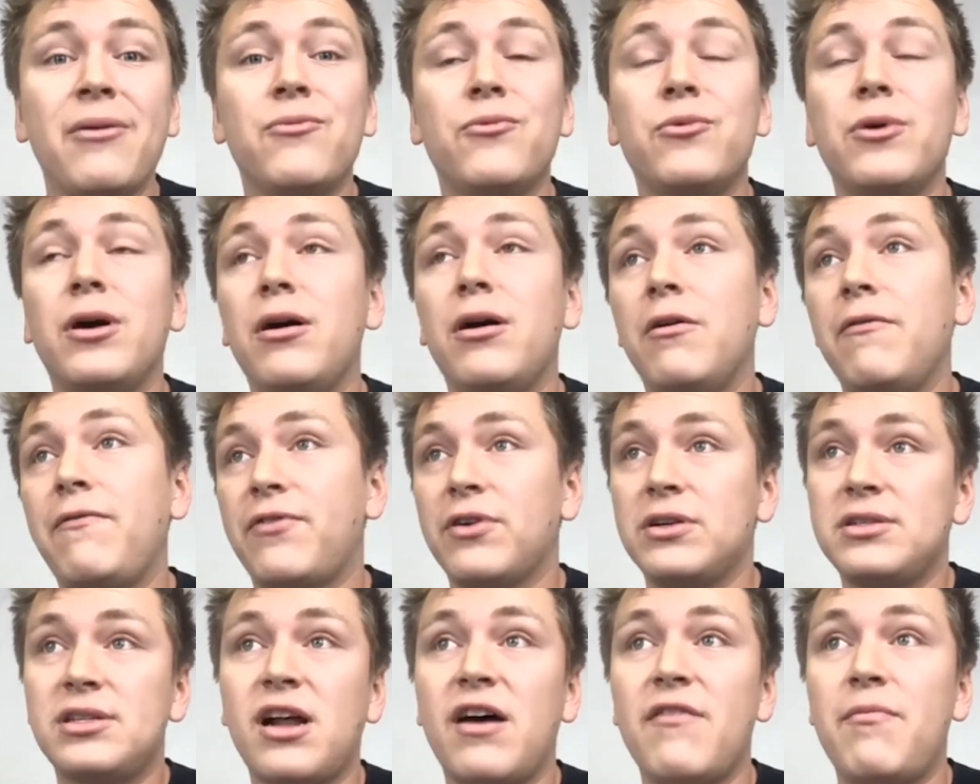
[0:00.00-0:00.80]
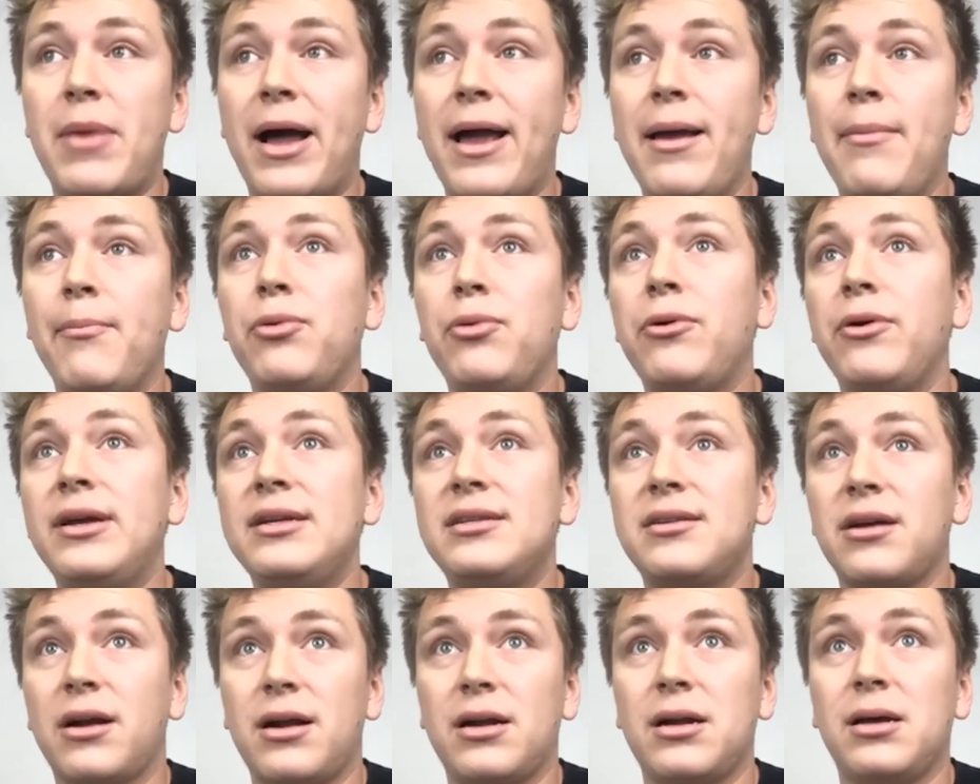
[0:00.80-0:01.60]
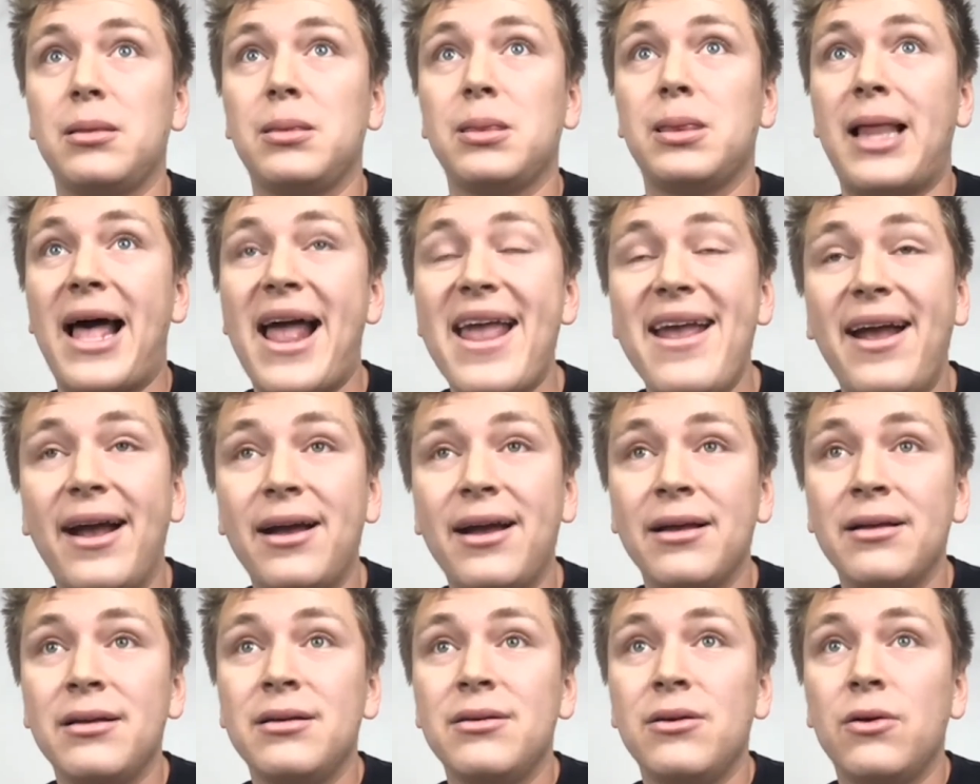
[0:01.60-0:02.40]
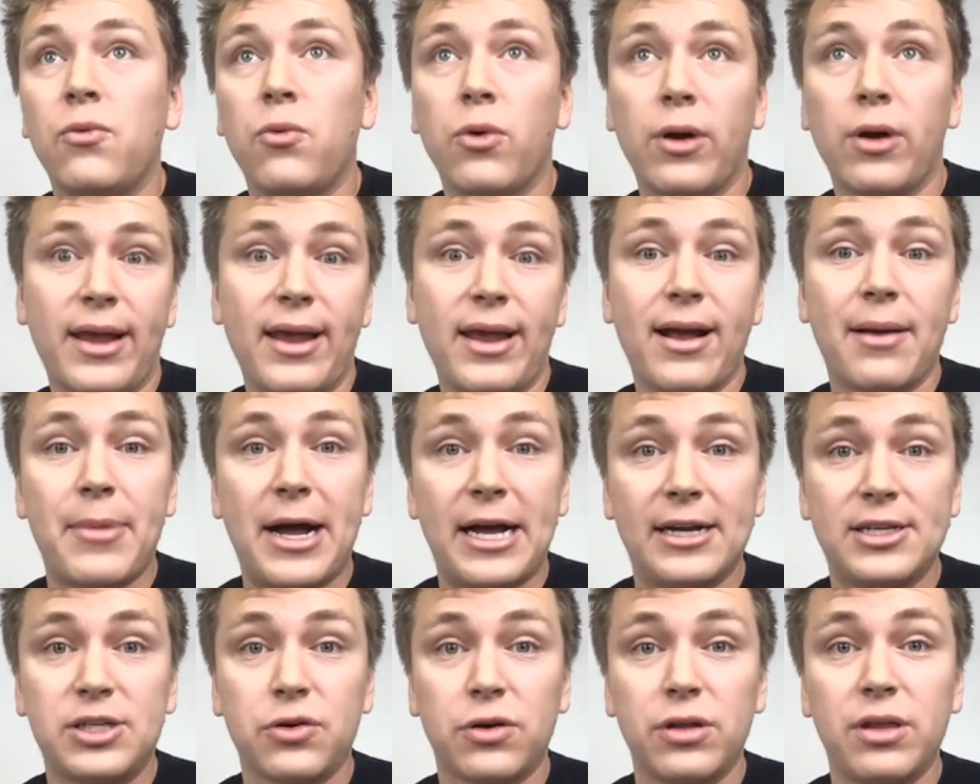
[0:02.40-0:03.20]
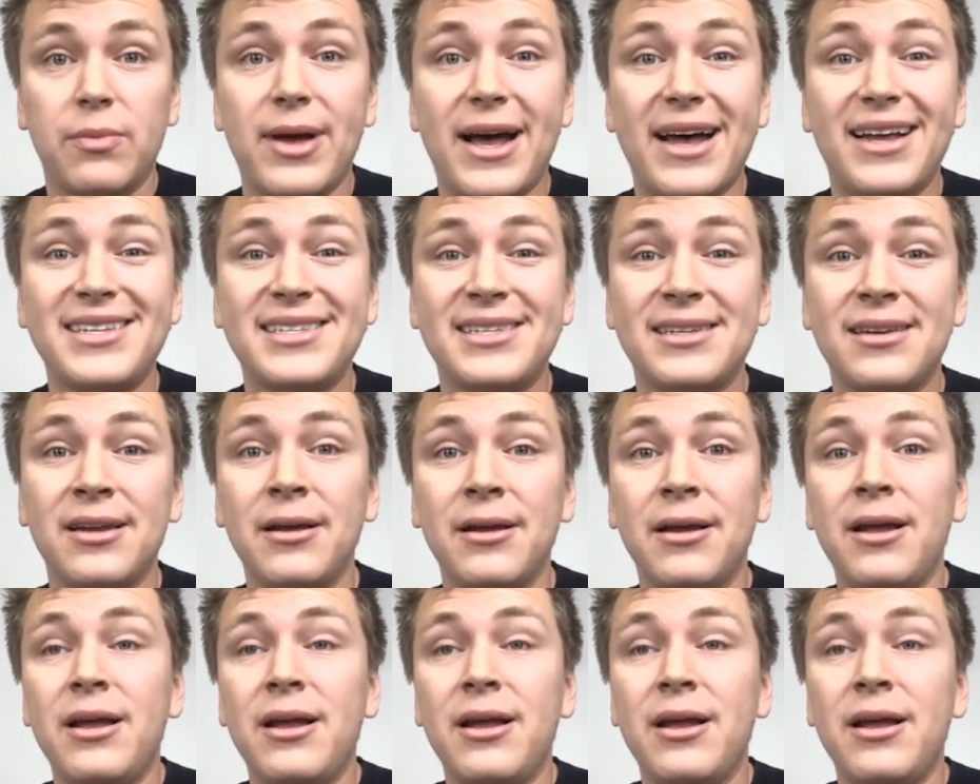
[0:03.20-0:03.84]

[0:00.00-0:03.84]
Well, first off, my employees are going to like working at my store the best.